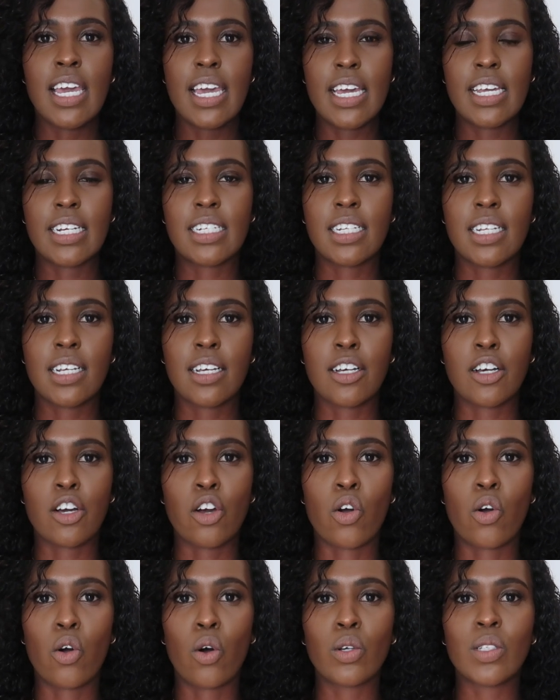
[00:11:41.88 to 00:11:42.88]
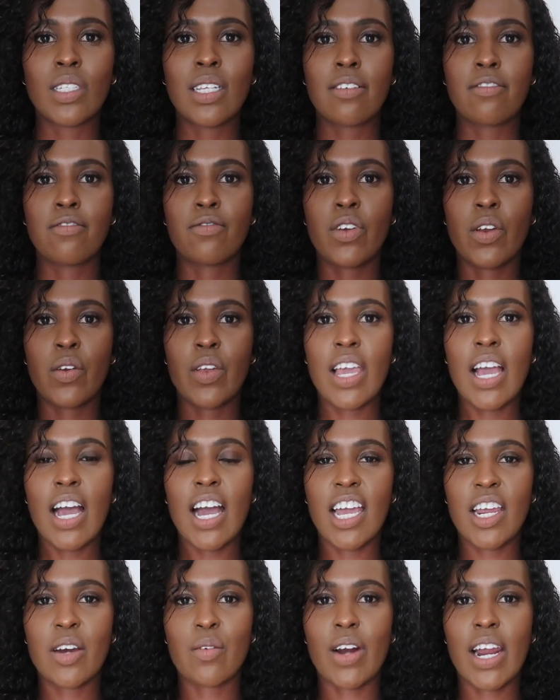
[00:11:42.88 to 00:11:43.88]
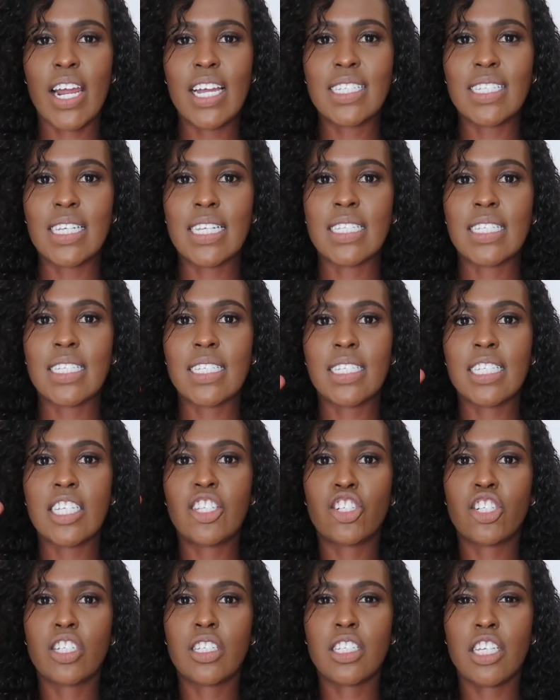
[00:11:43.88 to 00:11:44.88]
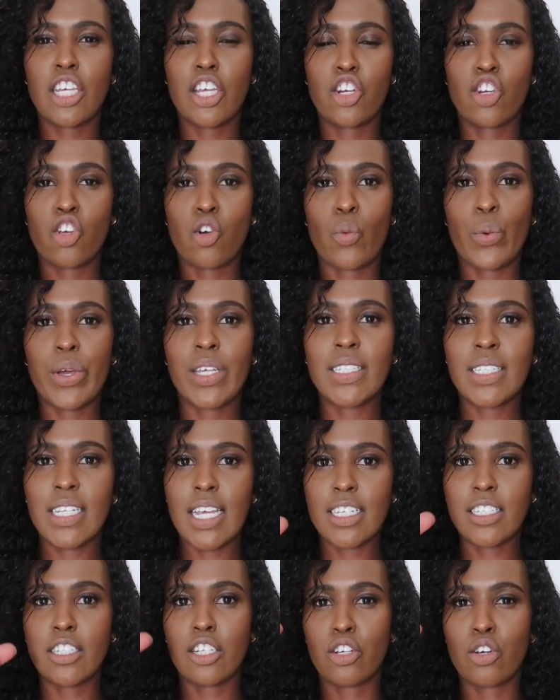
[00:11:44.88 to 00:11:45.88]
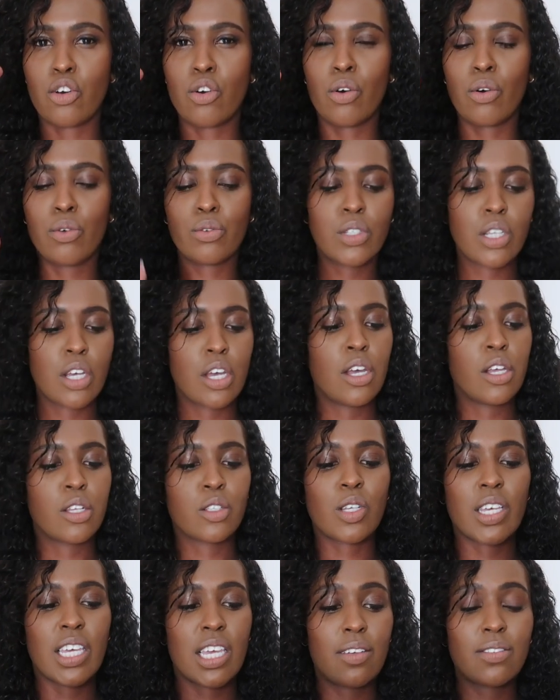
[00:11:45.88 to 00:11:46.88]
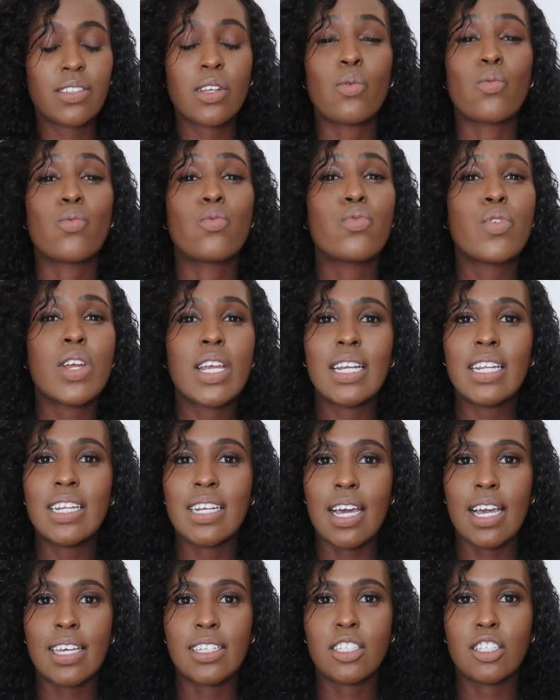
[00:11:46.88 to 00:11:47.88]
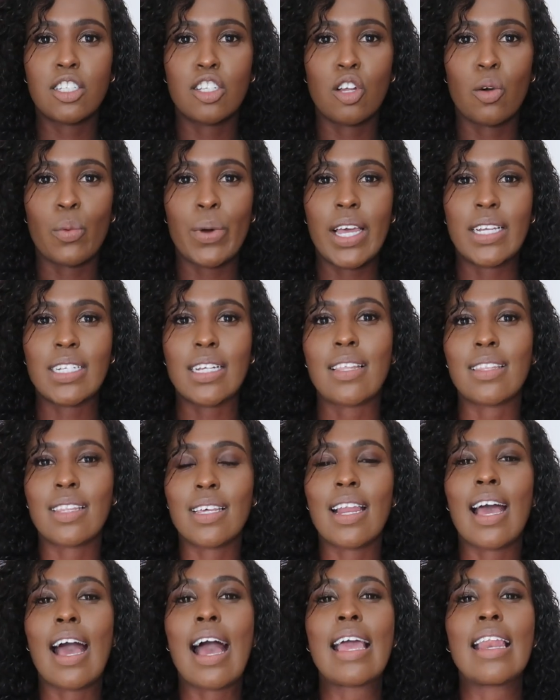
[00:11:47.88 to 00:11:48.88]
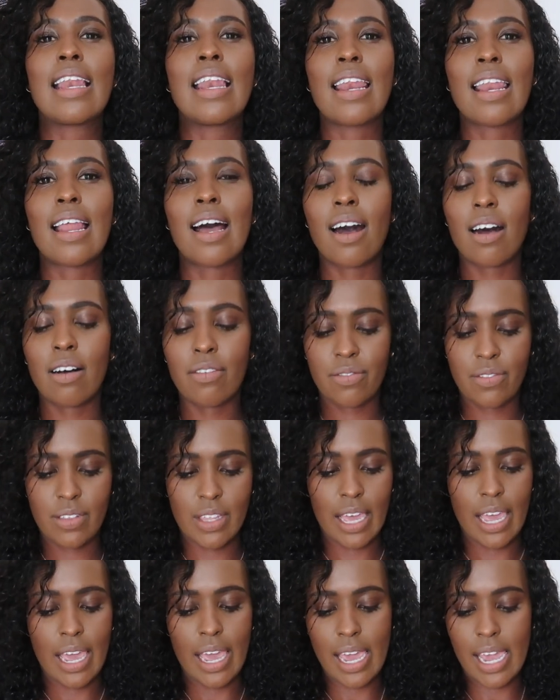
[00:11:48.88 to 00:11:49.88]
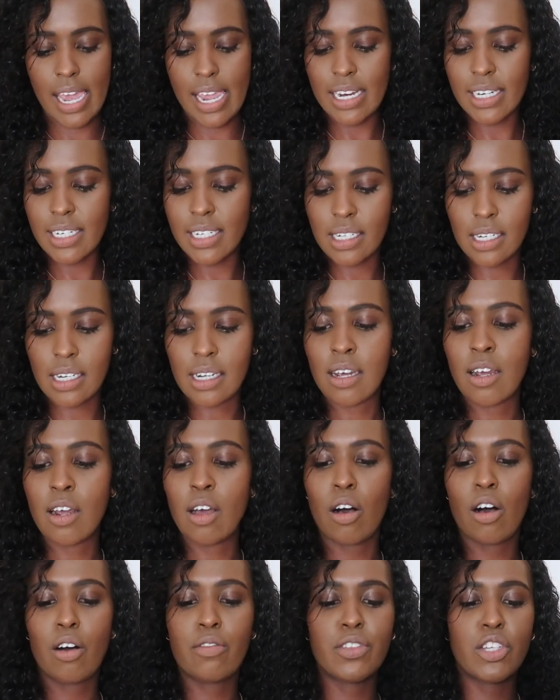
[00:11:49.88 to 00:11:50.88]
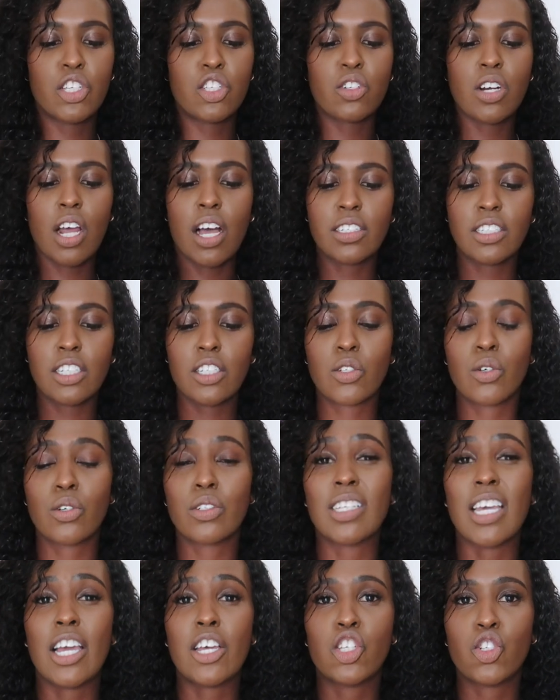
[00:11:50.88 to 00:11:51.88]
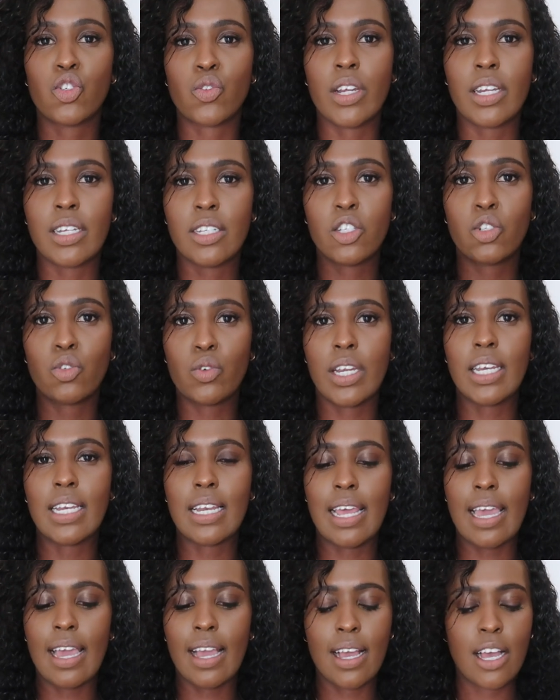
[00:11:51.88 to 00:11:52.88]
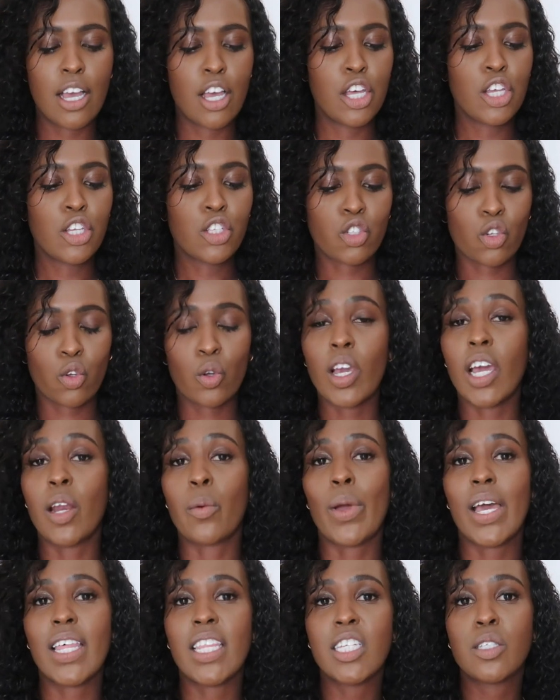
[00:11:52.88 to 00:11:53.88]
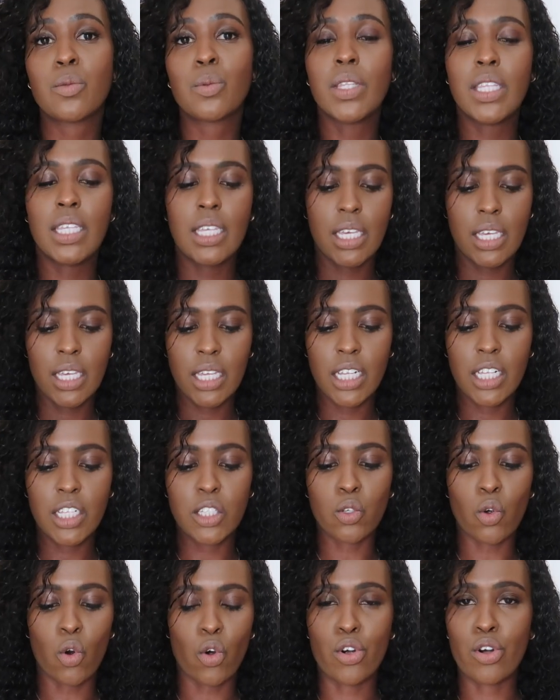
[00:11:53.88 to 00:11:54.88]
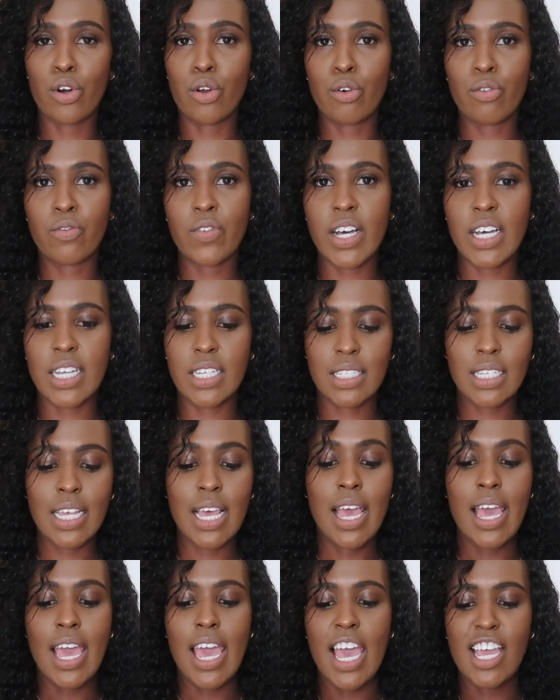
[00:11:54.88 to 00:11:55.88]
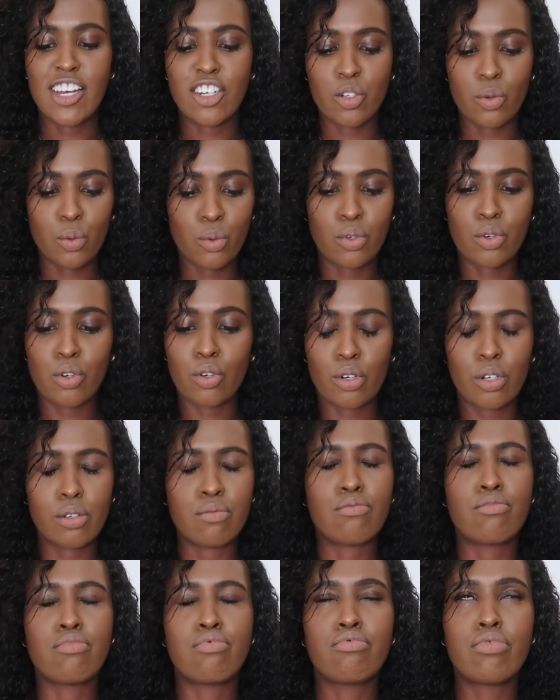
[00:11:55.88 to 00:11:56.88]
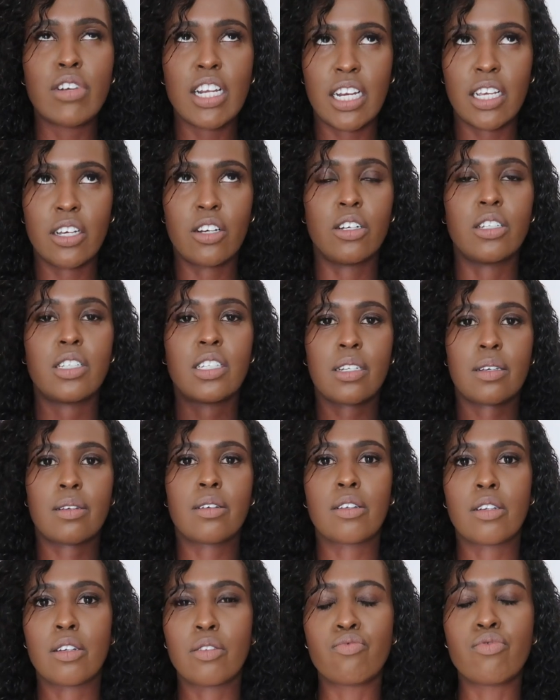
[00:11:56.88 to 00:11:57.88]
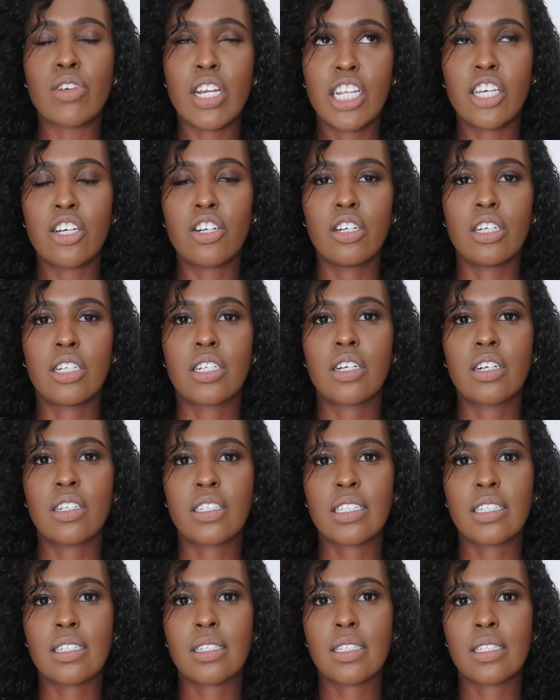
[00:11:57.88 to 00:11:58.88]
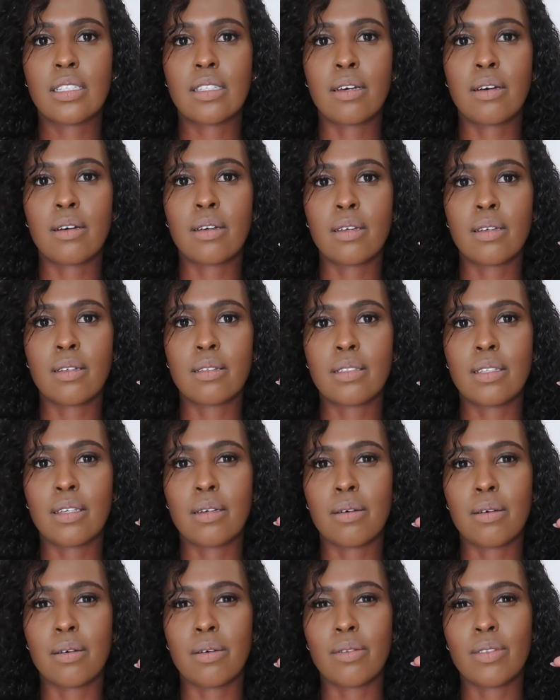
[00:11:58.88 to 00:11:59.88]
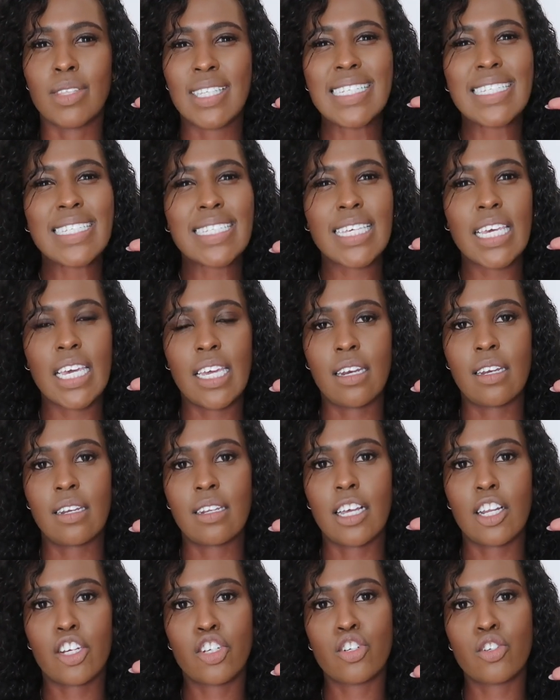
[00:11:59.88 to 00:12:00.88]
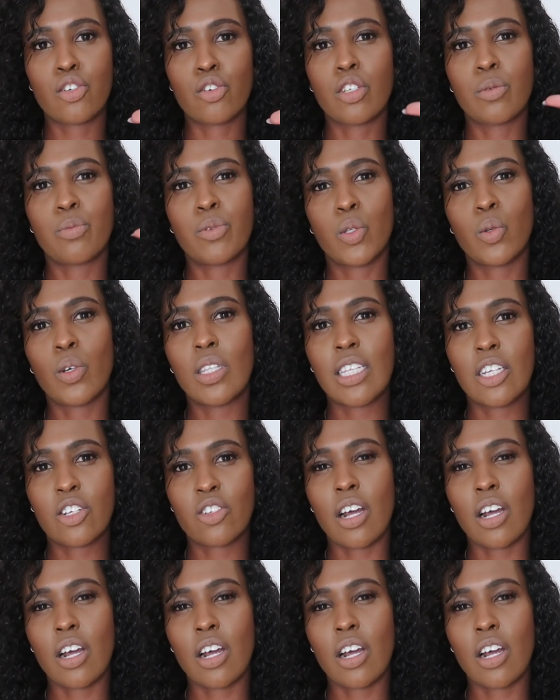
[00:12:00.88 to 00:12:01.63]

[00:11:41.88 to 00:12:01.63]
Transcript: it goes very high rise and cinches in your waist as it goes. So it gives a really nice silhouette. And then I love the height of these trousers because they are straight leg. So you can wear this with heels or loafers and you would look really good, really good, because this the skin that shows between the